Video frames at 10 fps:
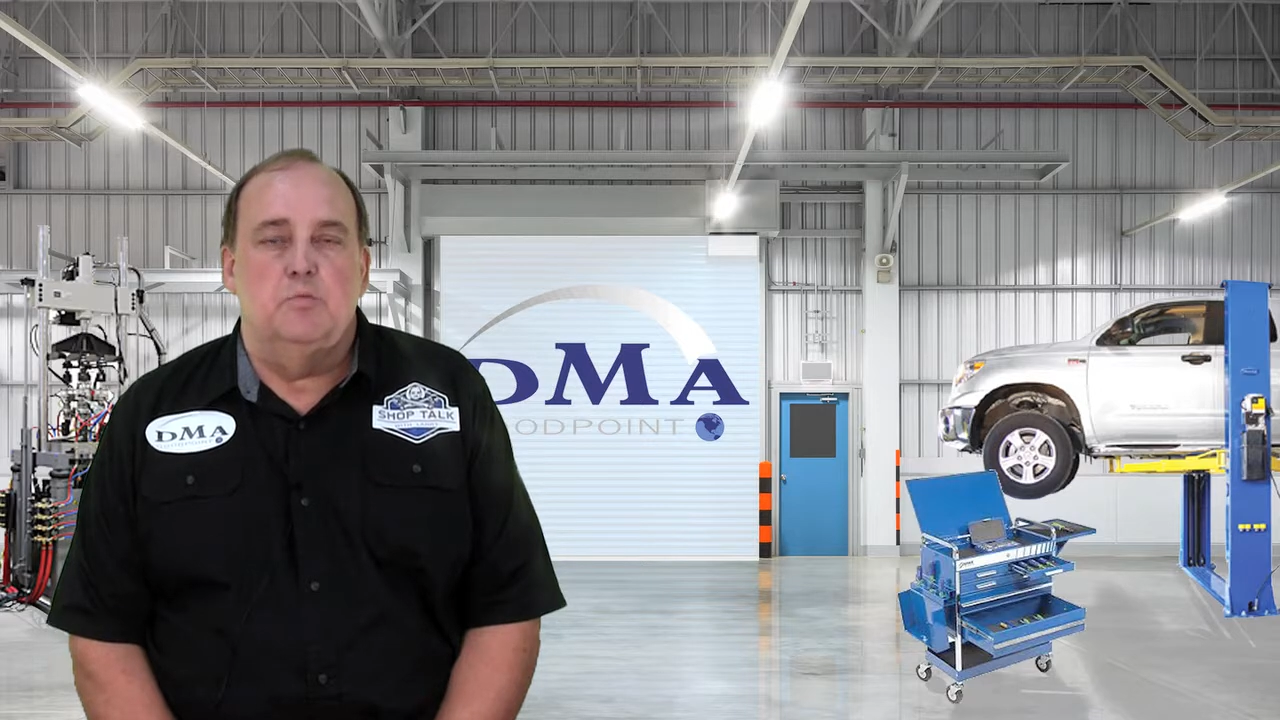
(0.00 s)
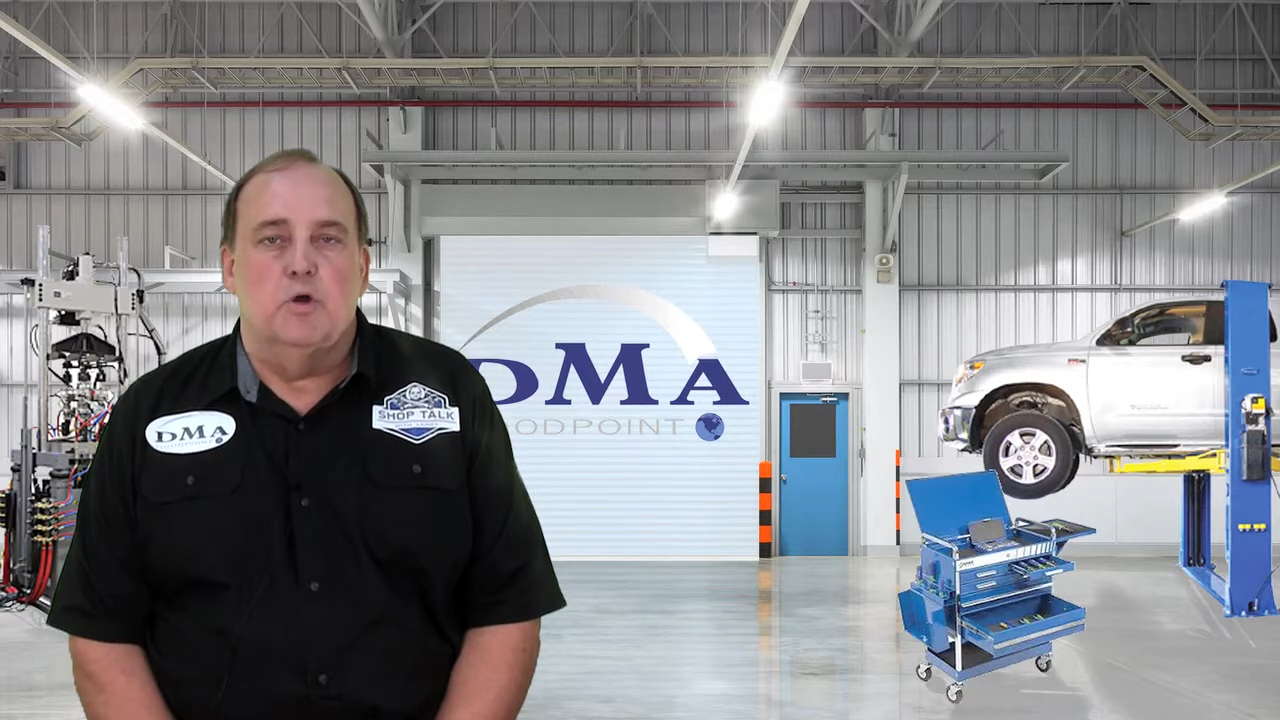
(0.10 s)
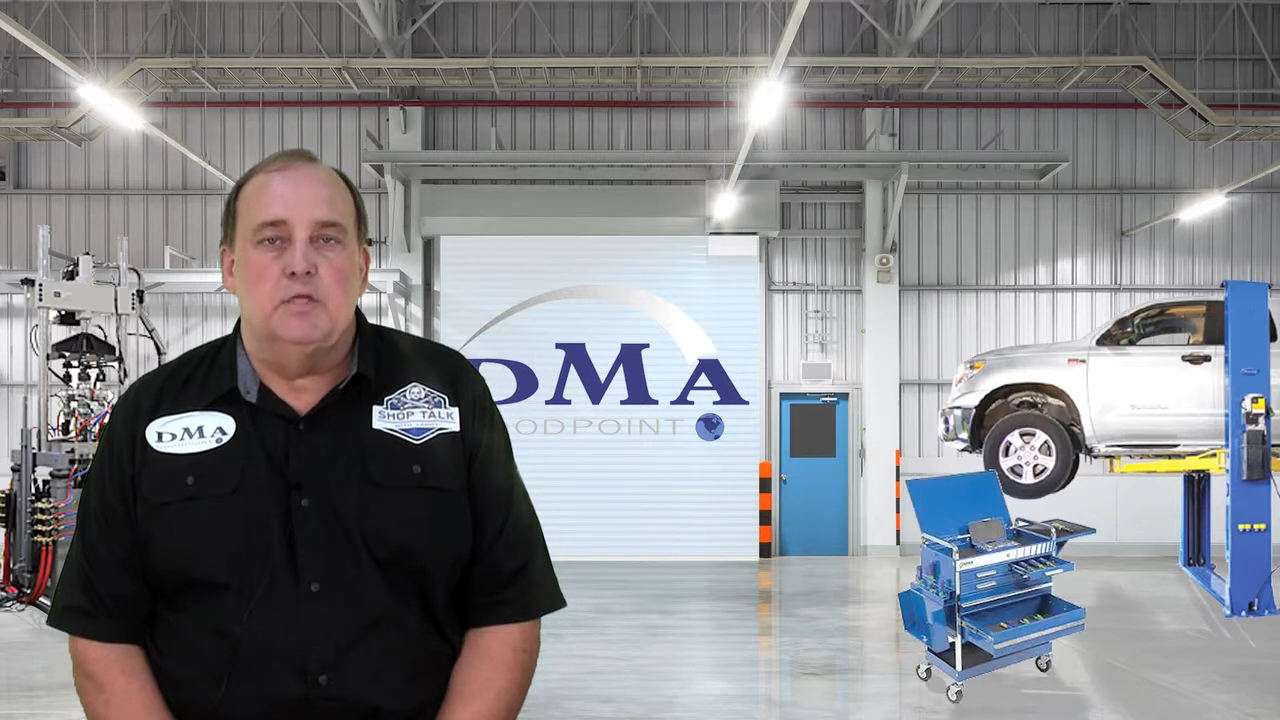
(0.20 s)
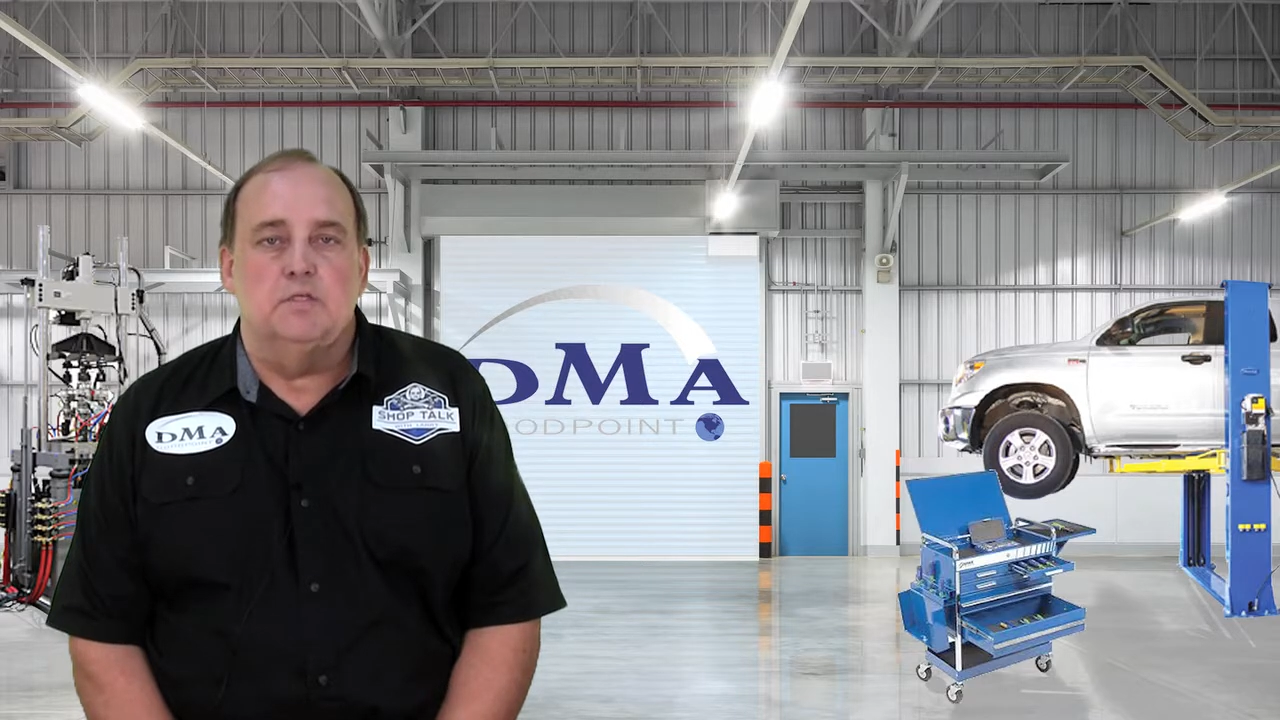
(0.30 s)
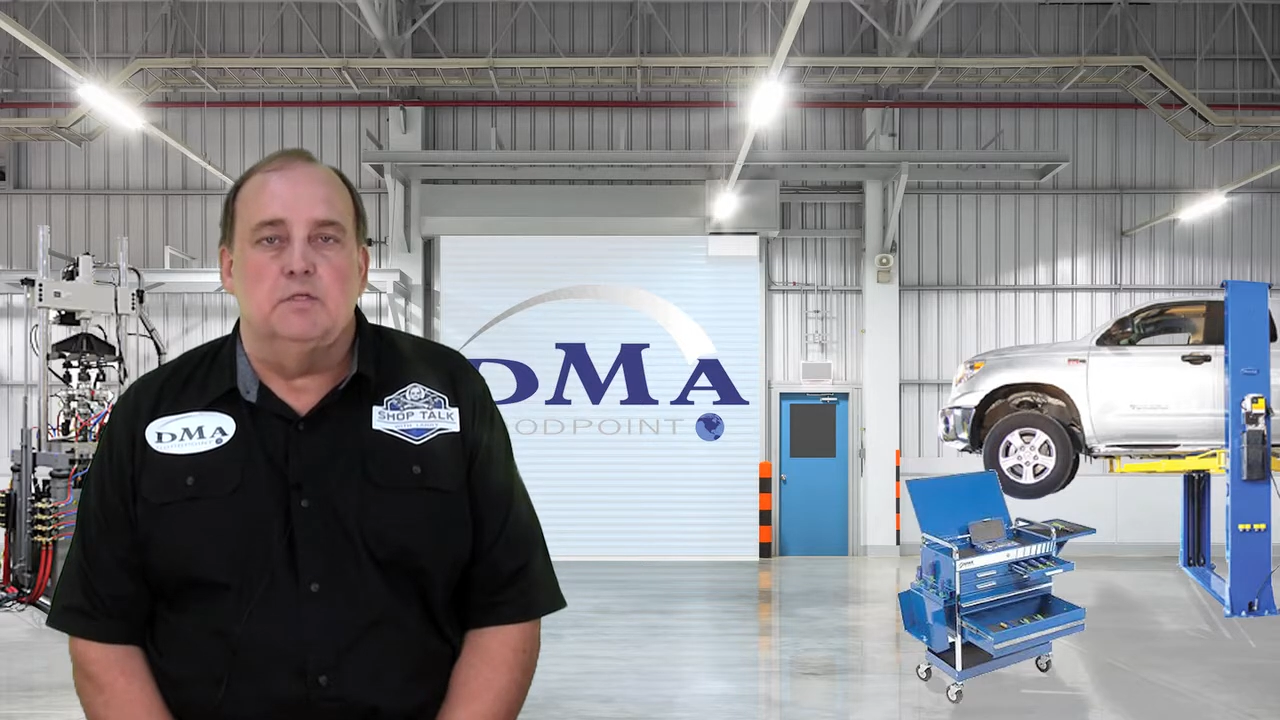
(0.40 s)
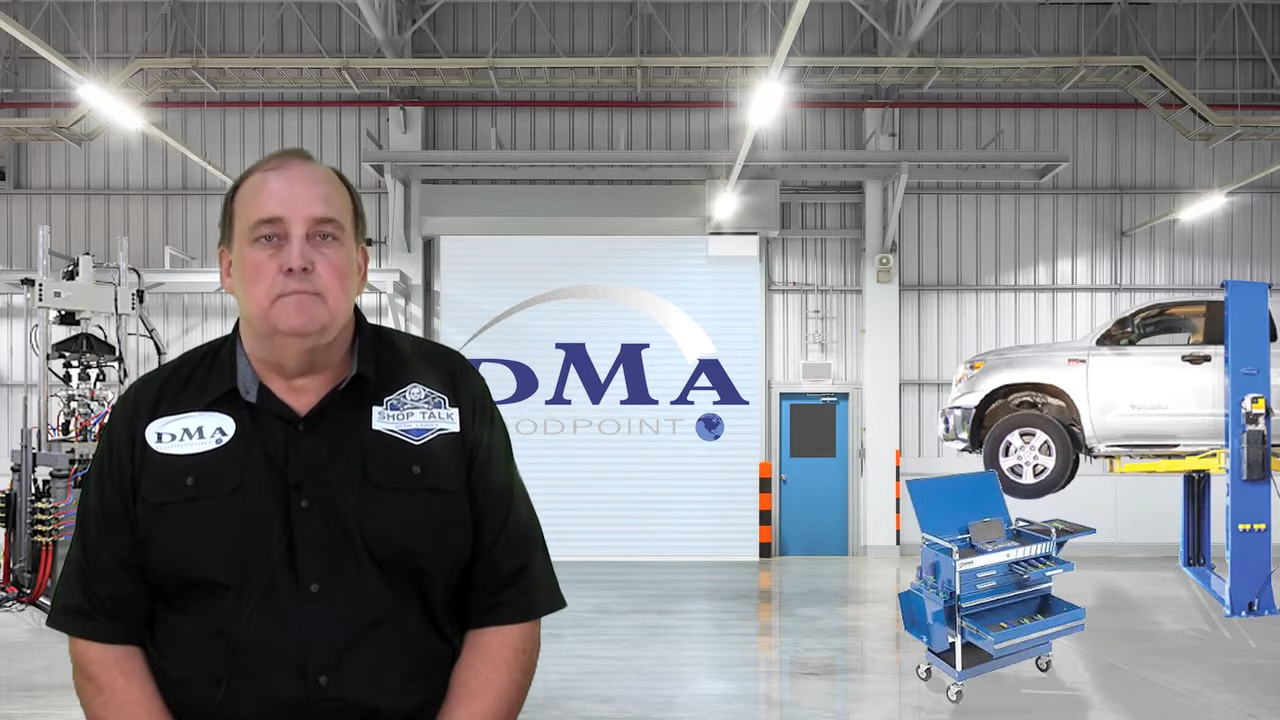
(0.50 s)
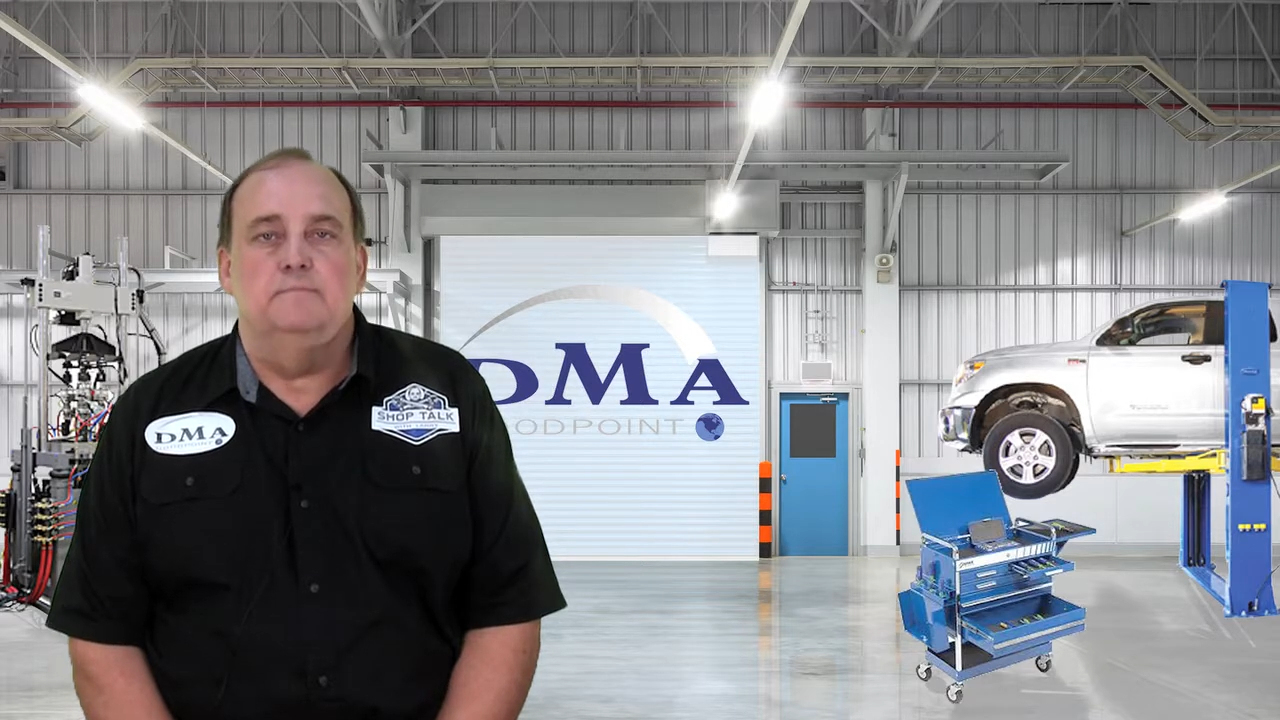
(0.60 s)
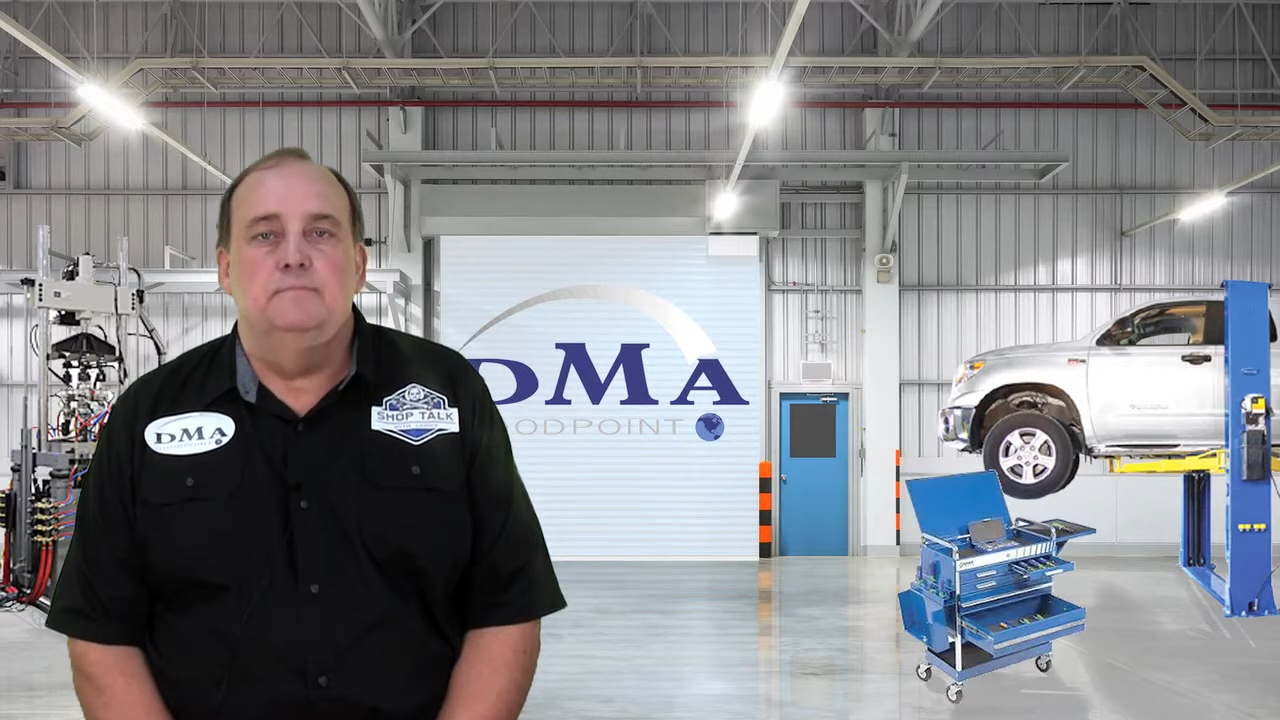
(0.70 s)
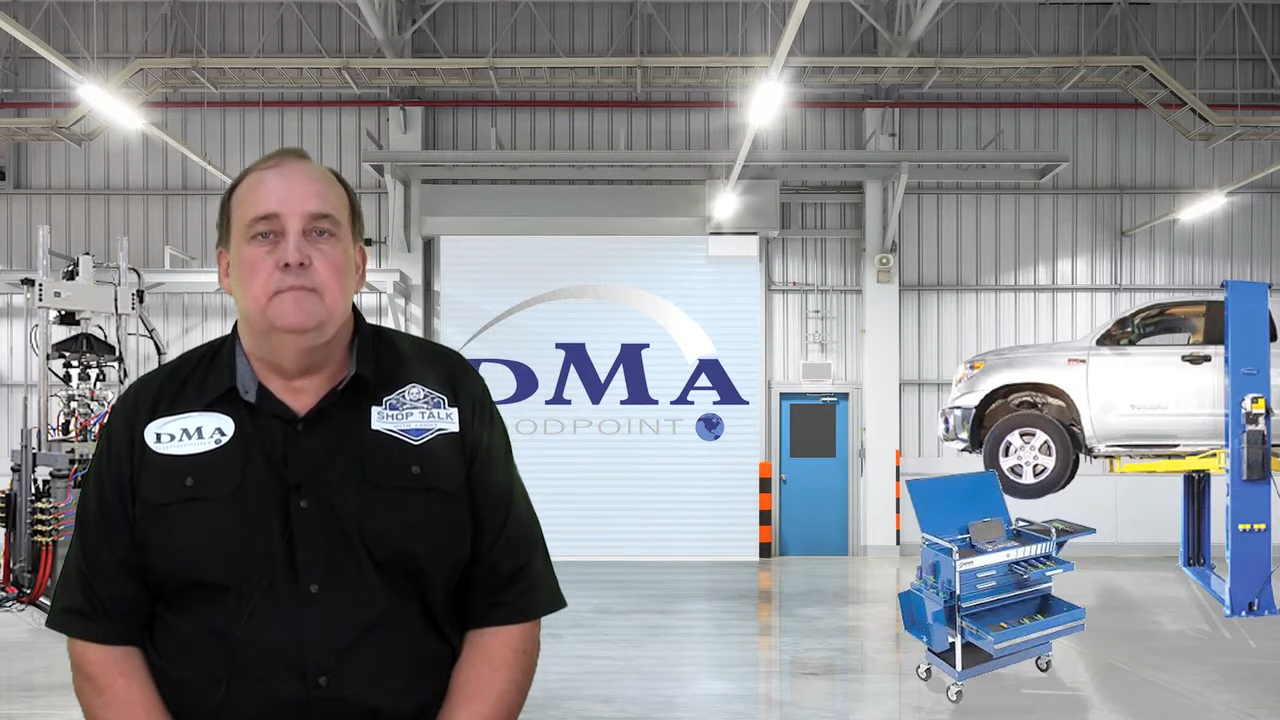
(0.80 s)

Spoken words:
pricing.